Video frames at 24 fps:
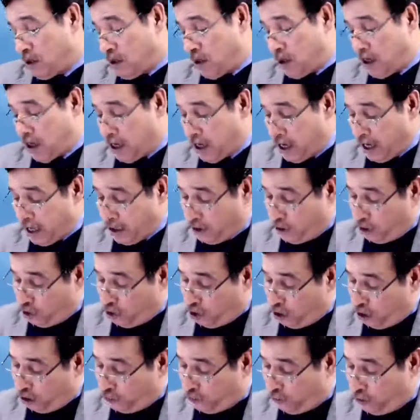and
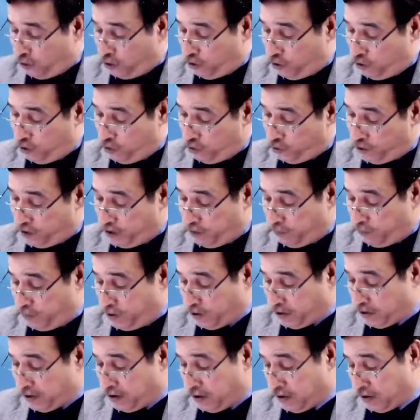not for use in
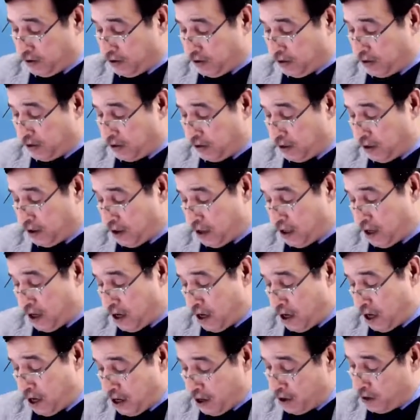business
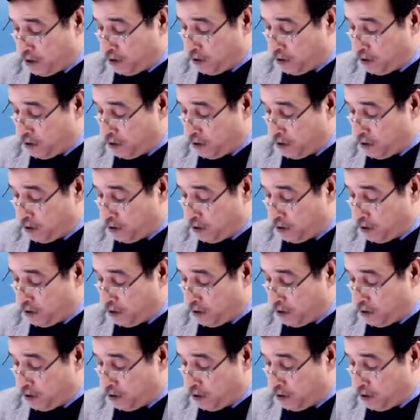and